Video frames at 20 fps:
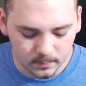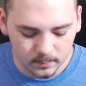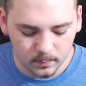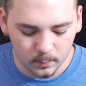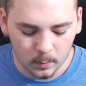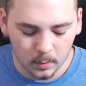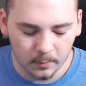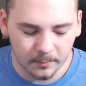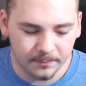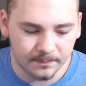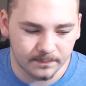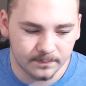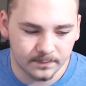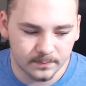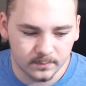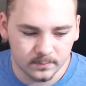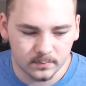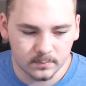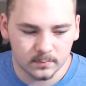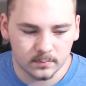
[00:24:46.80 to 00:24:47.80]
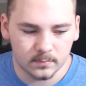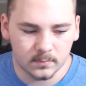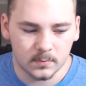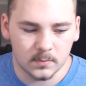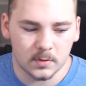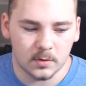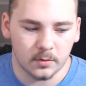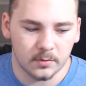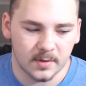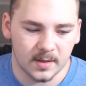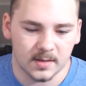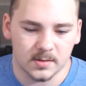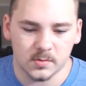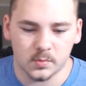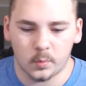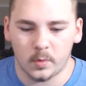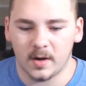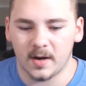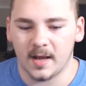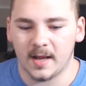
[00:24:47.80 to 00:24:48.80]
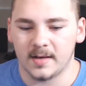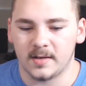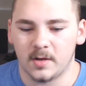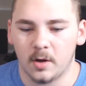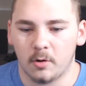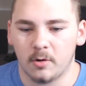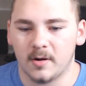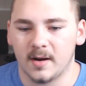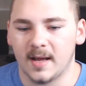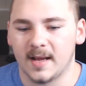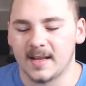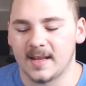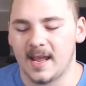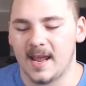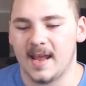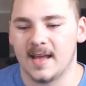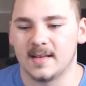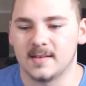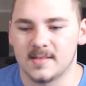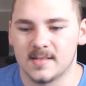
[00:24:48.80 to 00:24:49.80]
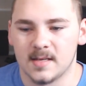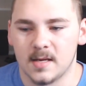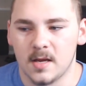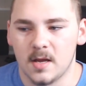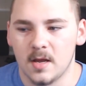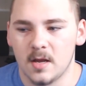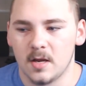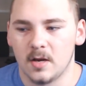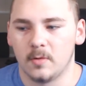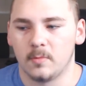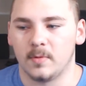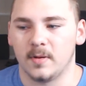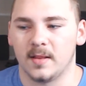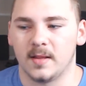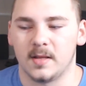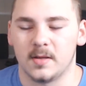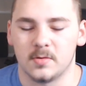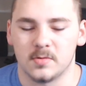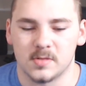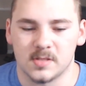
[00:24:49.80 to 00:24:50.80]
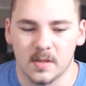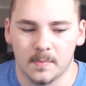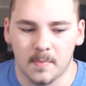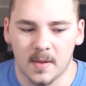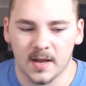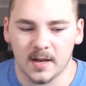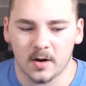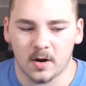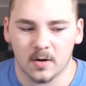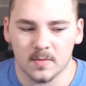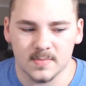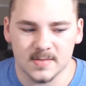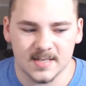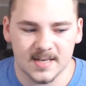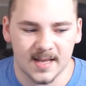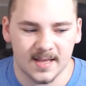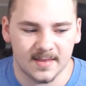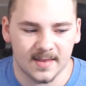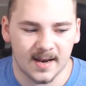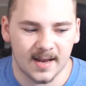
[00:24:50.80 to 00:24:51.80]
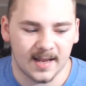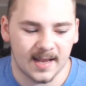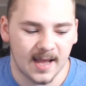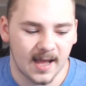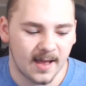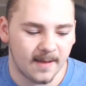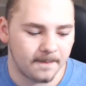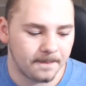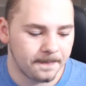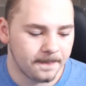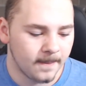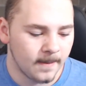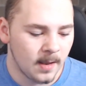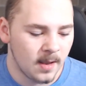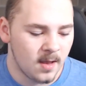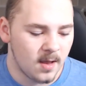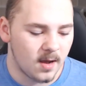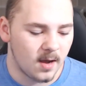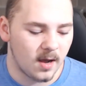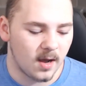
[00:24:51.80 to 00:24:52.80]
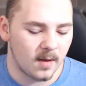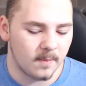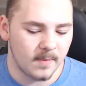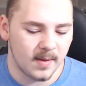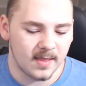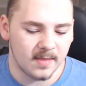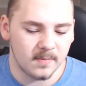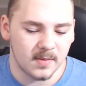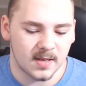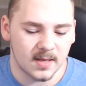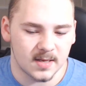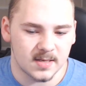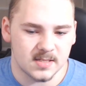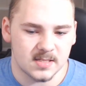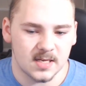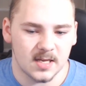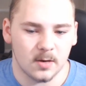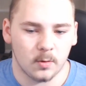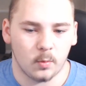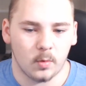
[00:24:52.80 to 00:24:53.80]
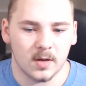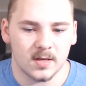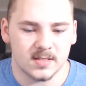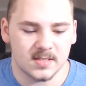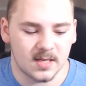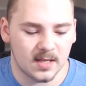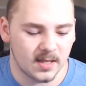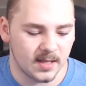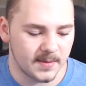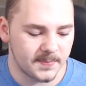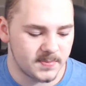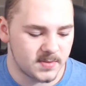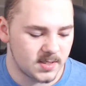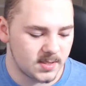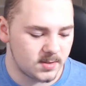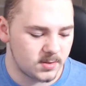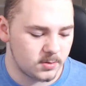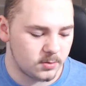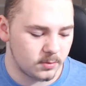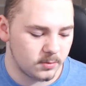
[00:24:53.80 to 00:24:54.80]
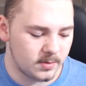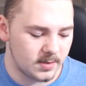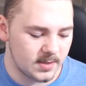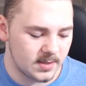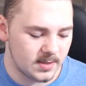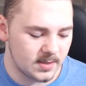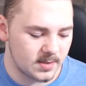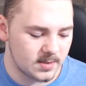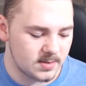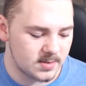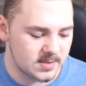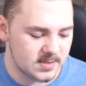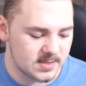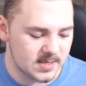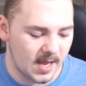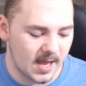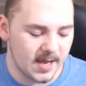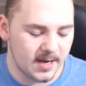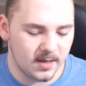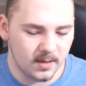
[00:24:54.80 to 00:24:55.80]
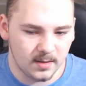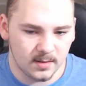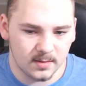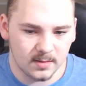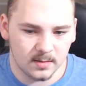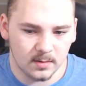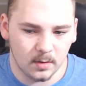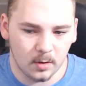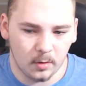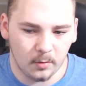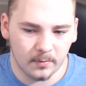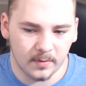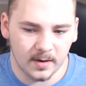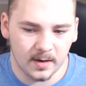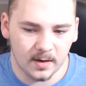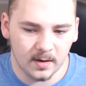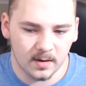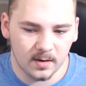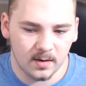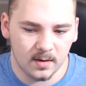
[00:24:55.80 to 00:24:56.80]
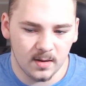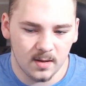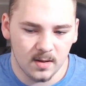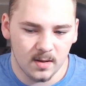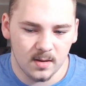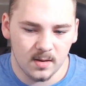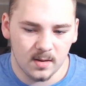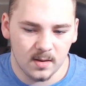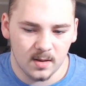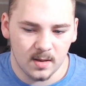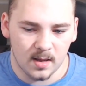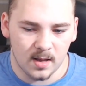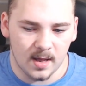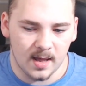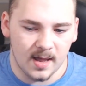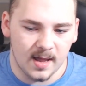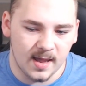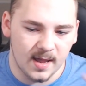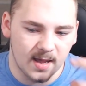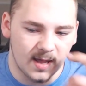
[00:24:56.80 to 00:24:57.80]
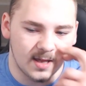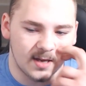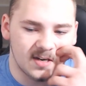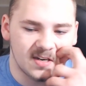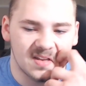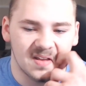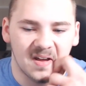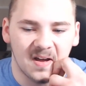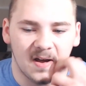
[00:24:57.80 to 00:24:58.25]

well, two things. One, I don't and I can't really use the mic arm stand that I got. mainly because it was clipped to the side over here, and